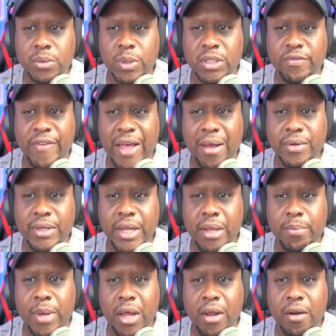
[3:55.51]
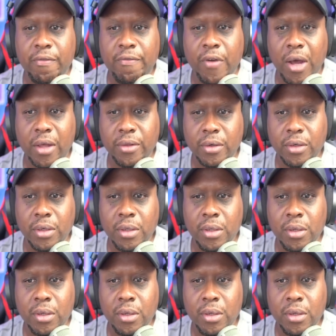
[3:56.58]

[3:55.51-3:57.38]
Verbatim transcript: was found dead by her father,